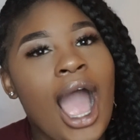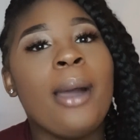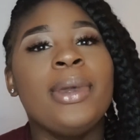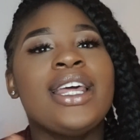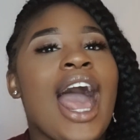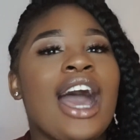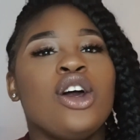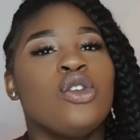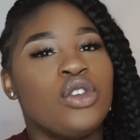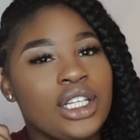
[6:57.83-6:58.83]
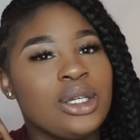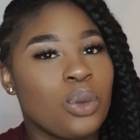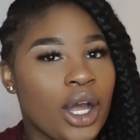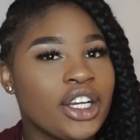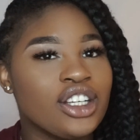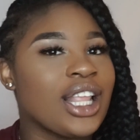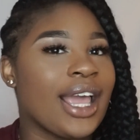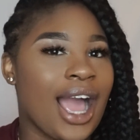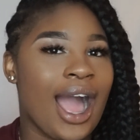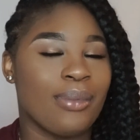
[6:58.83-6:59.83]
I mean, I don't really wonder,
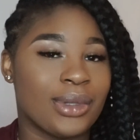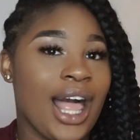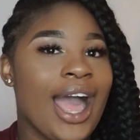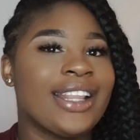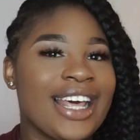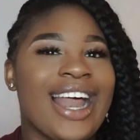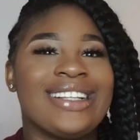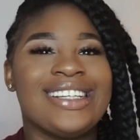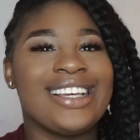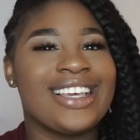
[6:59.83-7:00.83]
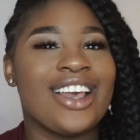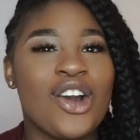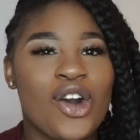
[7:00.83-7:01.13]
like, I'm glad that I didn't get